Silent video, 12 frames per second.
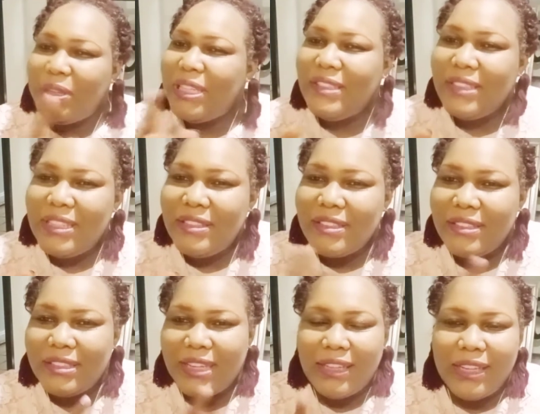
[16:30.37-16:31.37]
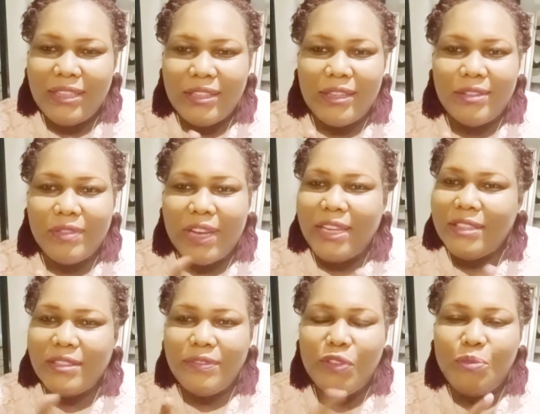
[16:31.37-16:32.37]
But it's easier said than done, right?
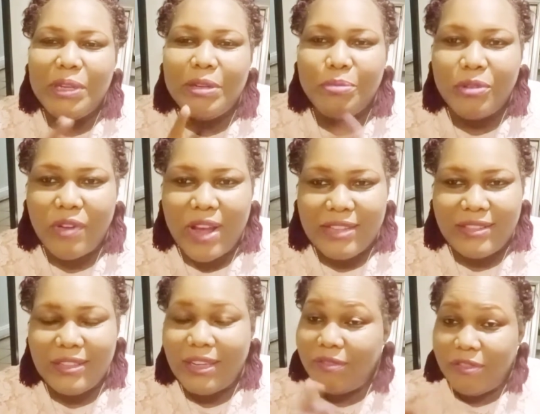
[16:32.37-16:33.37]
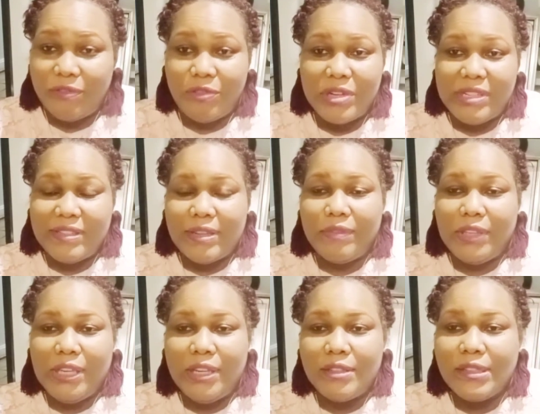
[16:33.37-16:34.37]
Because if you've been a procrastinator for 47
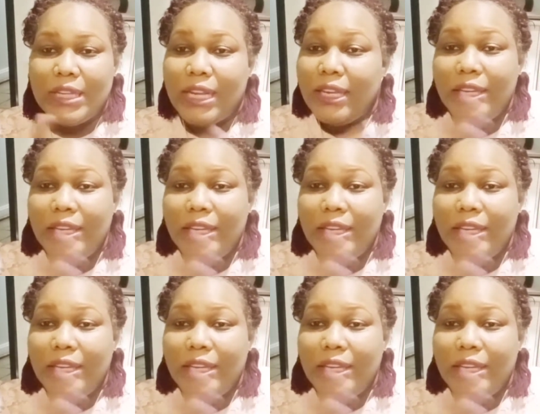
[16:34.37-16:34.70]
years,